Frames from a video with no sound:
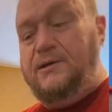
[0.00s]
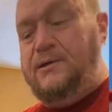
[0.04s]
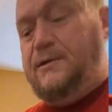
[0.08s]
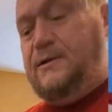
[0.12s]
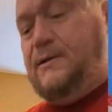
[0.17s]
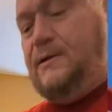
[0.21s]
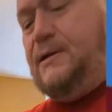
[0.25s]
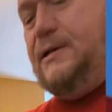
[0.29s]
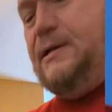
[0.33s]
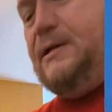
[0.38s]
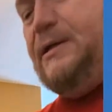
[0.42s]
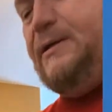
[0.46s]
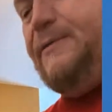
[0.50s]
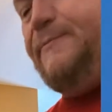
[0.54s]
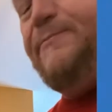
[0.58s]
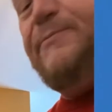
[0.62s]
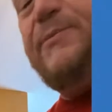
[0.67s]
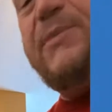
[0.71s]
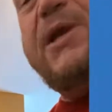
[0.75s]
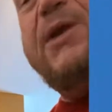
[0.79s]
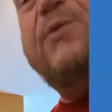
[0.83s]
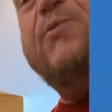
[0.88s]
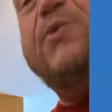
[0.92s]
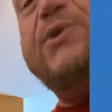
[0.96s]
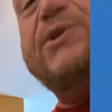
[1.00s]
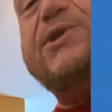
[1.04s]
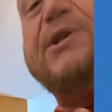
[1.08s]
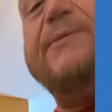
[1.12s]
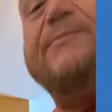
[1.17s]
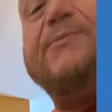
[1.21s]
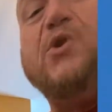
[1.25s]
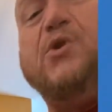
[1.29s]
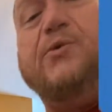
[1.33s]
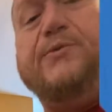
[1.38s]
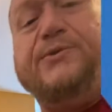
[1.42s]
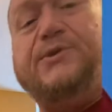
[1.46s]
in which I'm
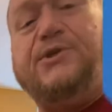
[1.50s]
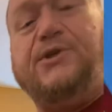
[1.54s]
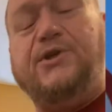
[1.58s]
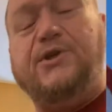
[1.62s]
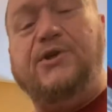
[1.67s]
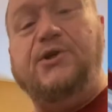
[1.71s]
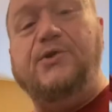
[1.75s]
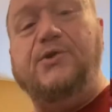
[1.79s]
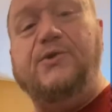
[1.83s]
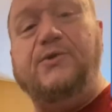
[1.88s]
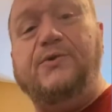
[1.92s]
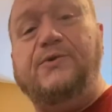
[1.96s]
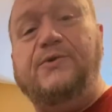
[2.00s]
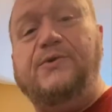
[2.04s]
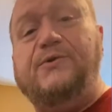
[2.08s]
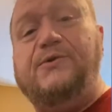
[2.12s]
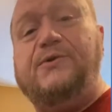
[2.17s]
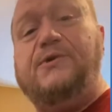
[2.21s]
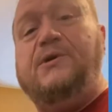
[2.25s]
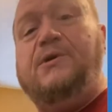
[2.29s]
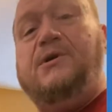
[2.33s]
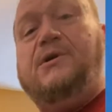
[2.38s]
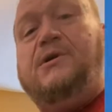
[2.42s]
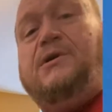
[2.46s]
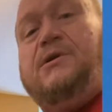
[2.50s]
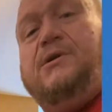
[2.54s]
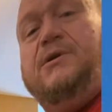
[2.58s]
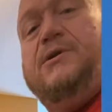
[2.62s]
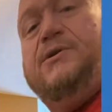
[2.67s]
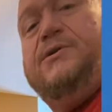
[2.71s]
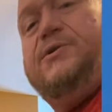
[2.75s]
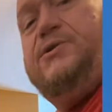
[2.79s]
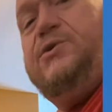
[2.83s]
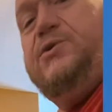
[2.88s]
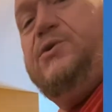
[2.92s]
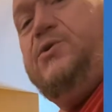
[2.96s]
going to use
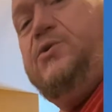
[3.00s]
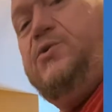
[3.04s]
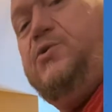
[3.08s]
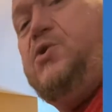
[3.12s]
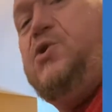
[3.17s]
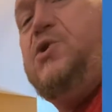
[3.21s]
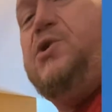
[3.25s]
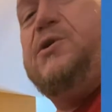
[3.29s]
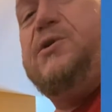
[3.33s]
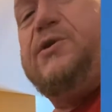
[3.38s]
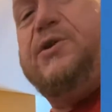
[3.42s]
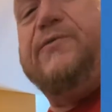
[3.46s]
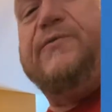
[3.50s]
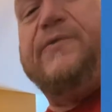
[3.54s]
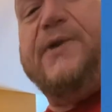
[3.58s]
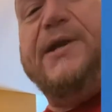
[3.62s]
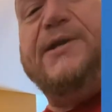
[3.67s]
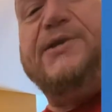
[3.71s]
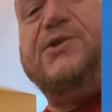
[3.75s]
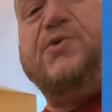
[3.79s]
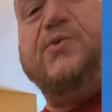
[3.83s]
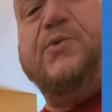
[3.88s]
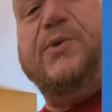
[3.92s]
to cook the rice